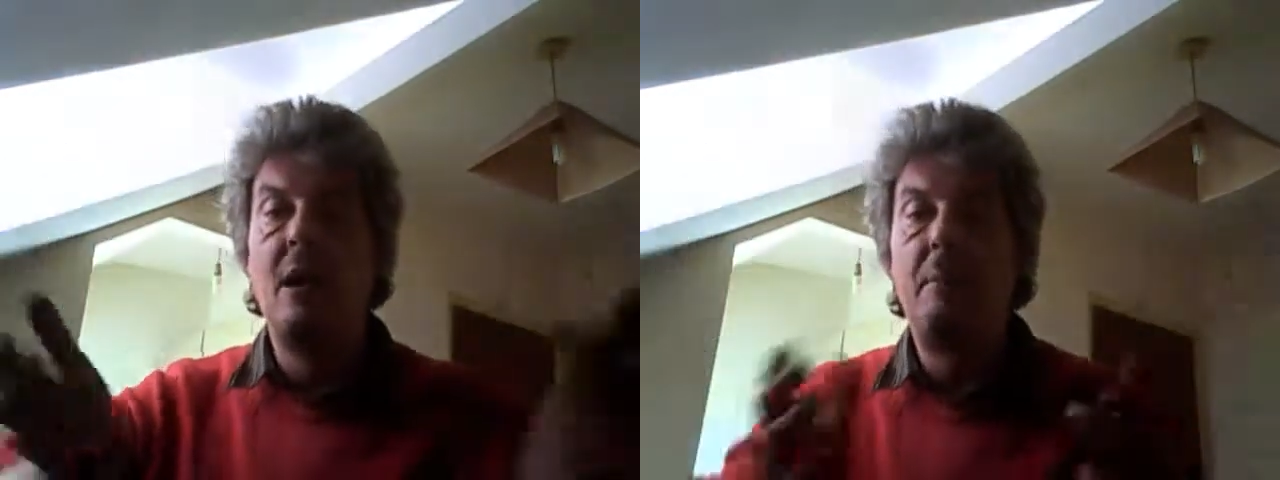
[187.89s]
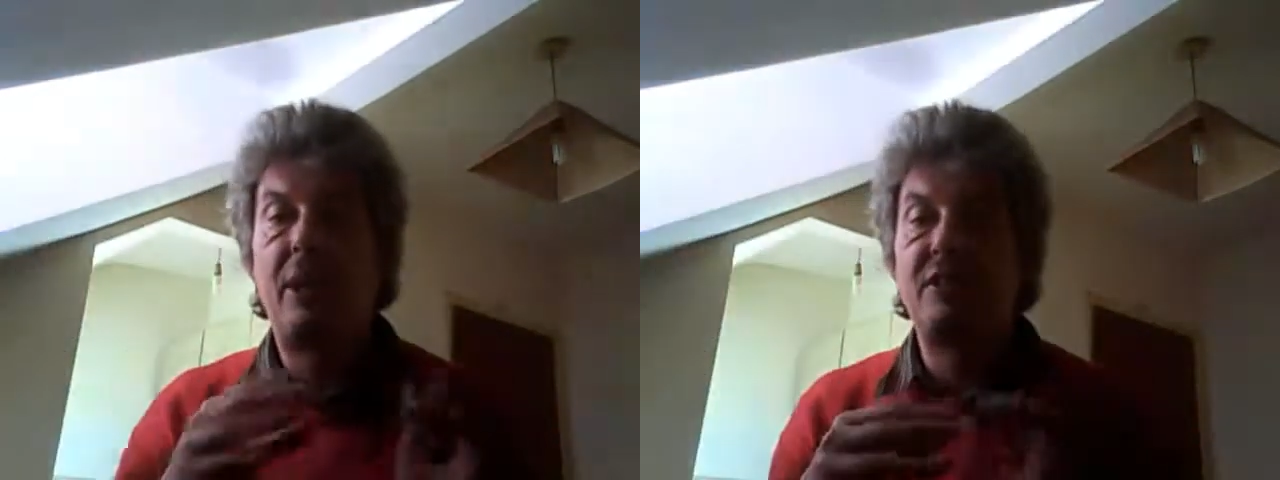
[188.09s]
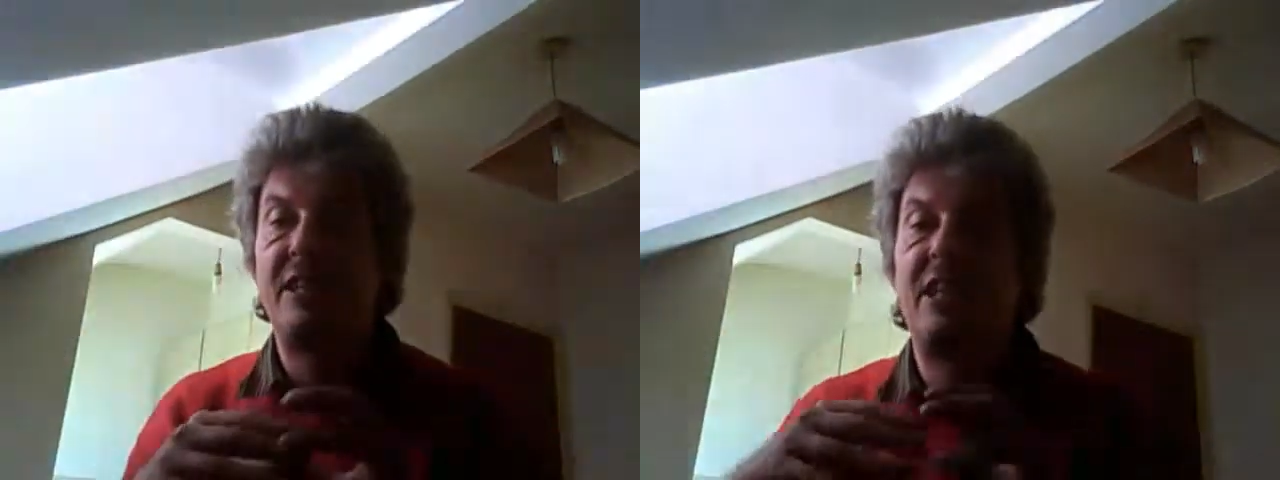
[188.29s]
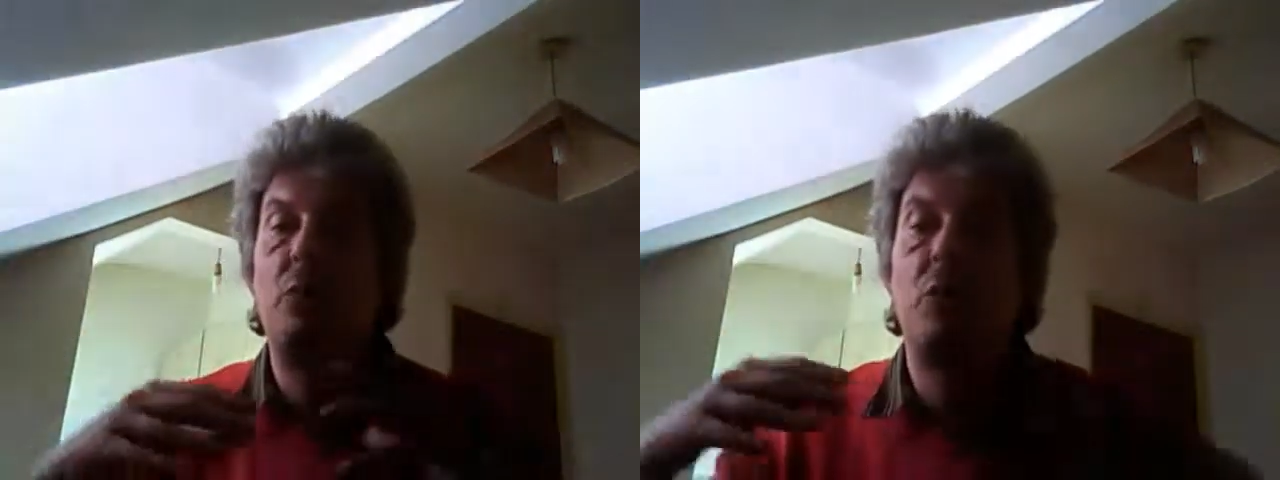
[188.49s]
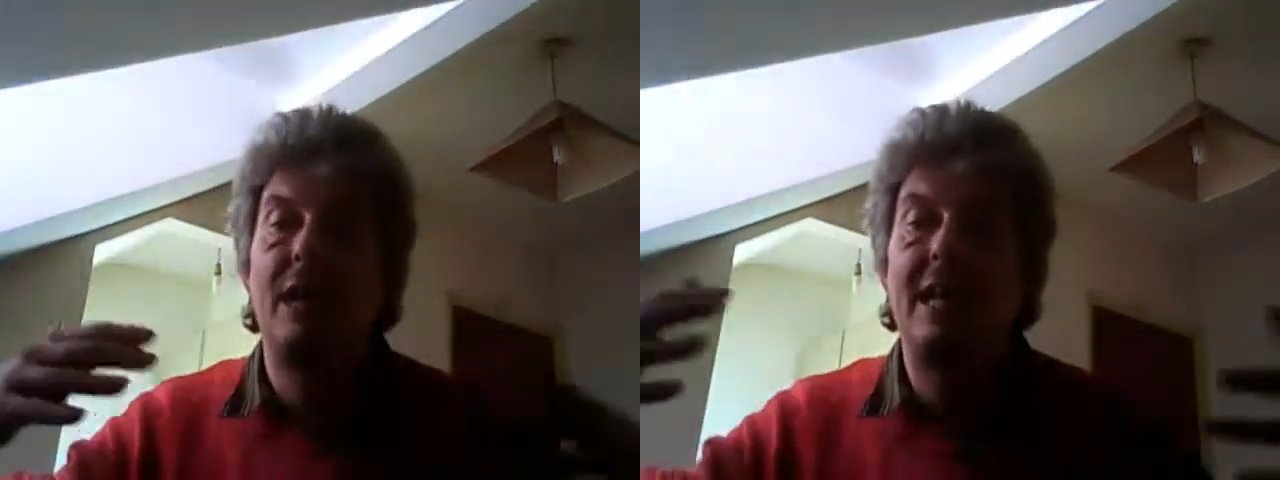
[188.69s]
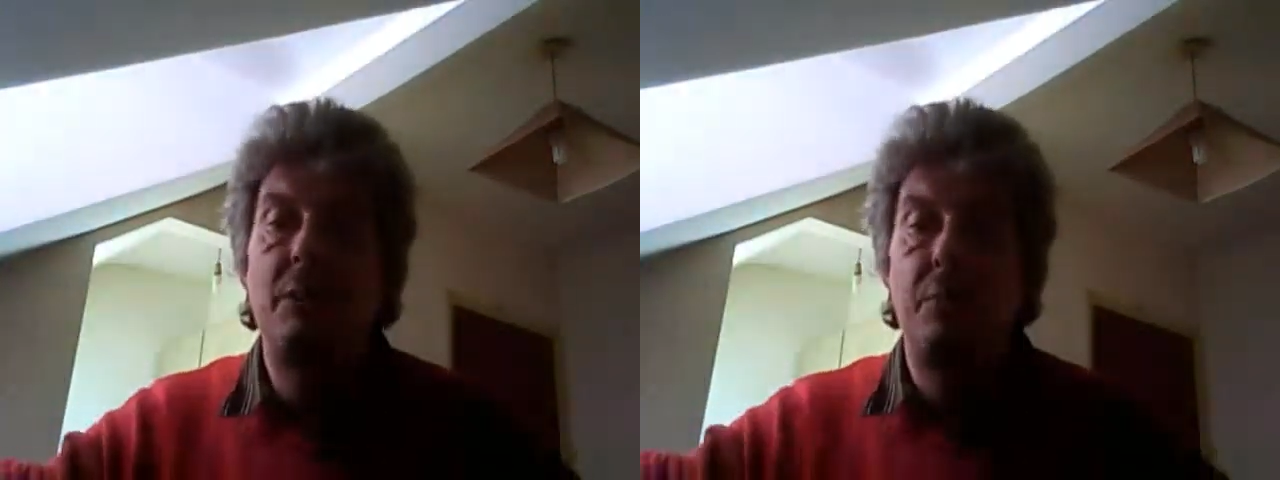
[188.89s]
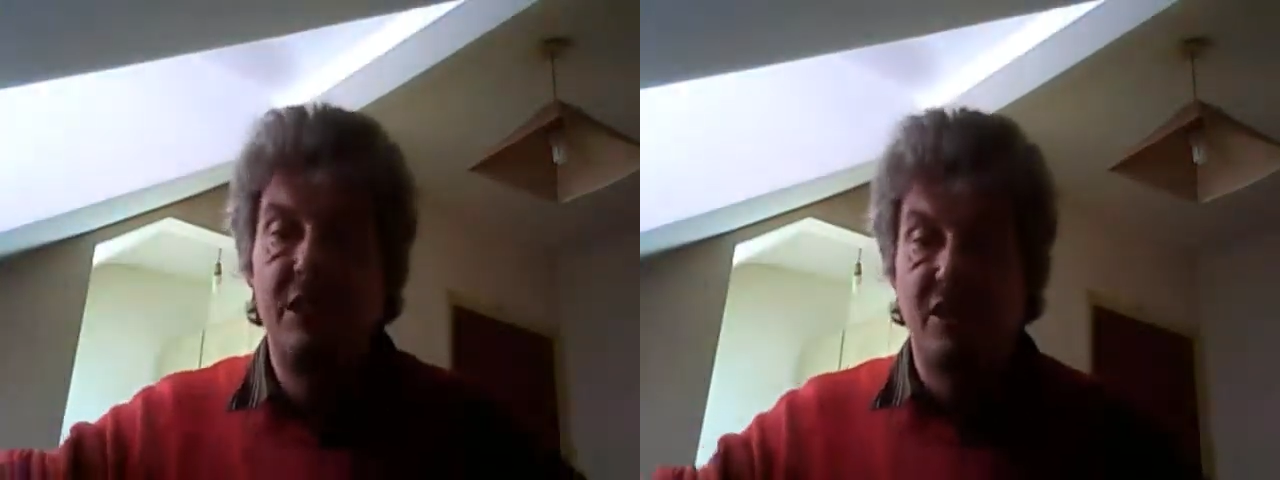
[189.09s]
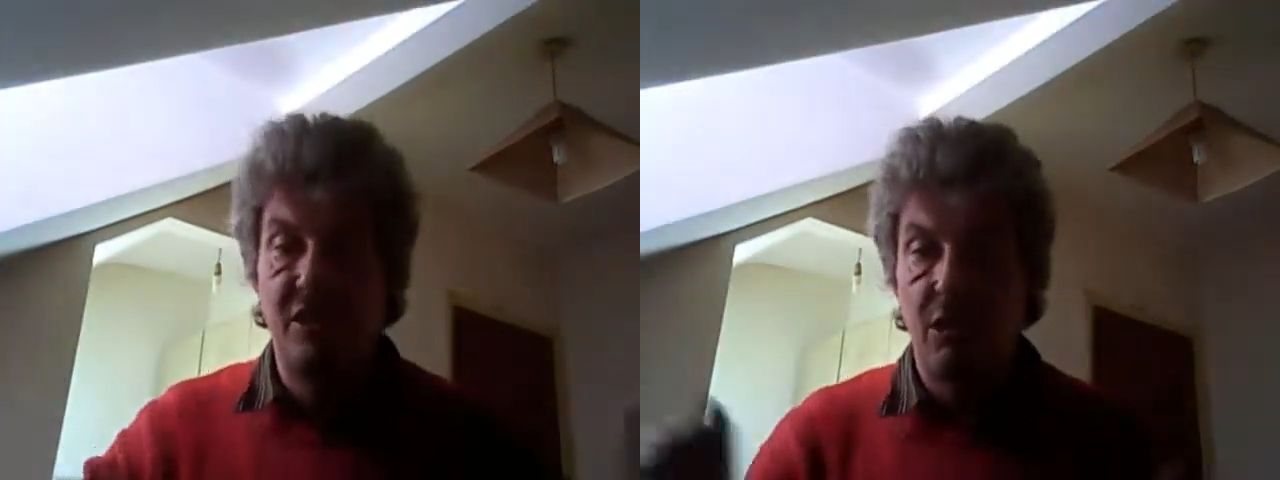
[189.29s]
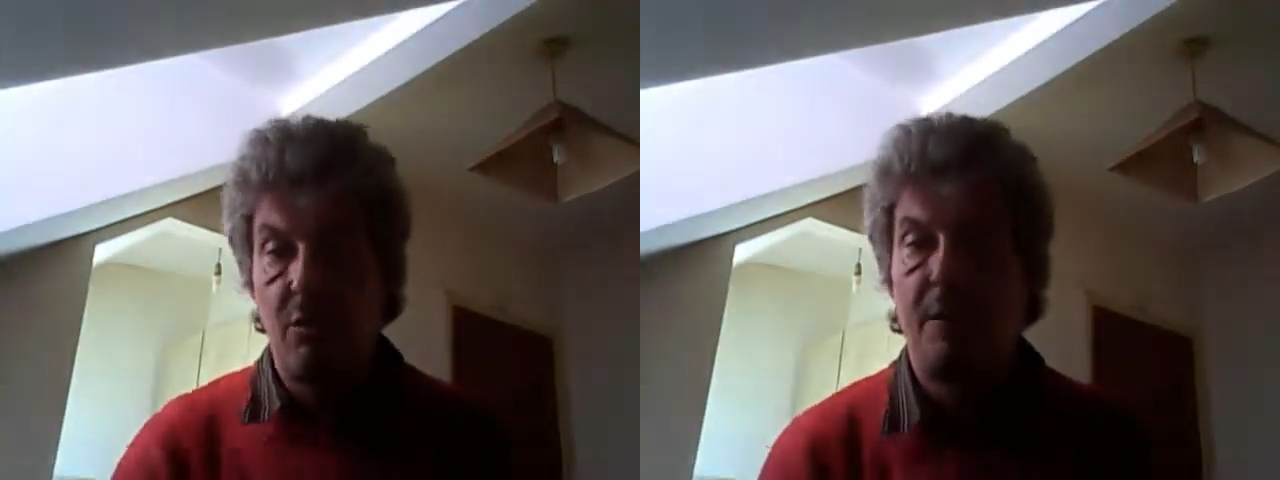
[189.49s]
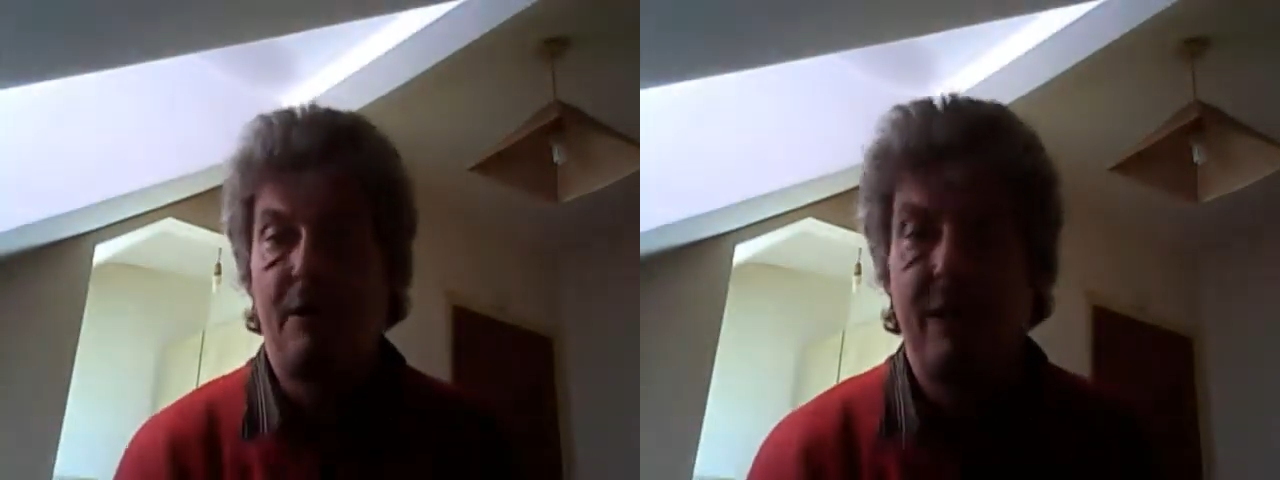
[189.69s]
because they don't want anybody to
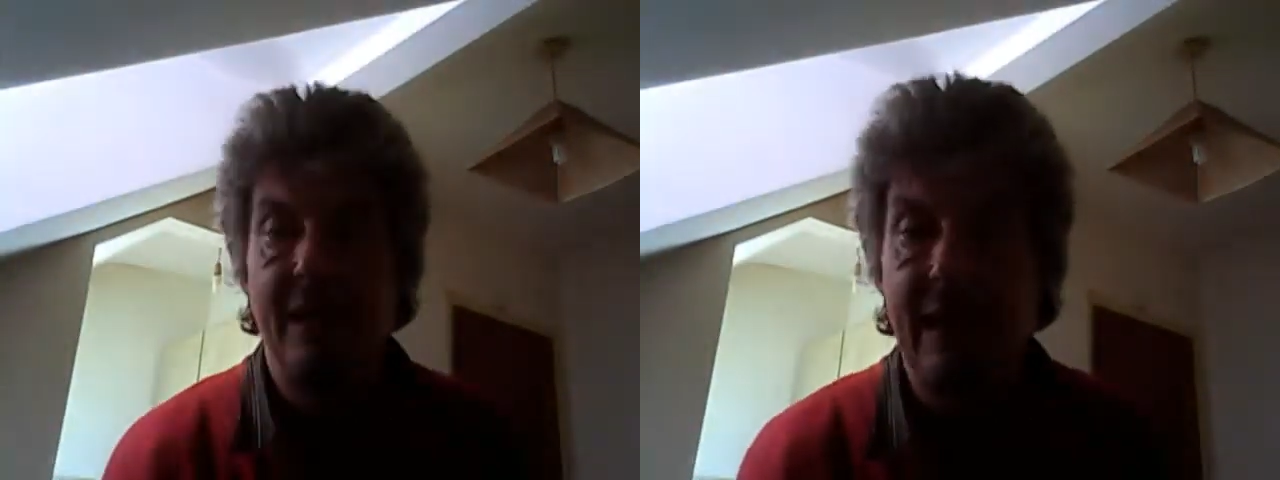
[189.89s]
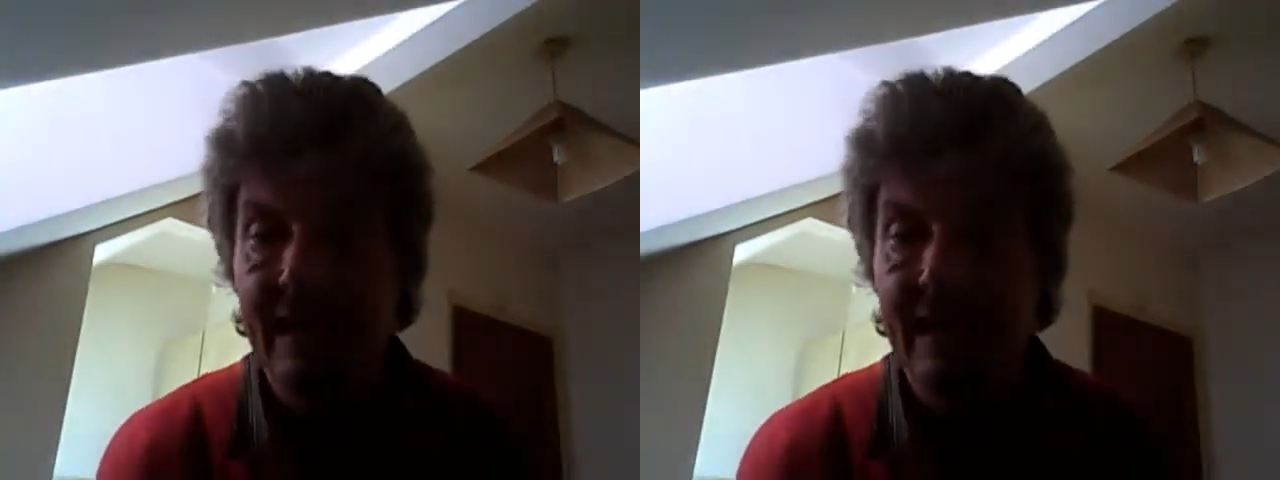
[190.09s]
know about it.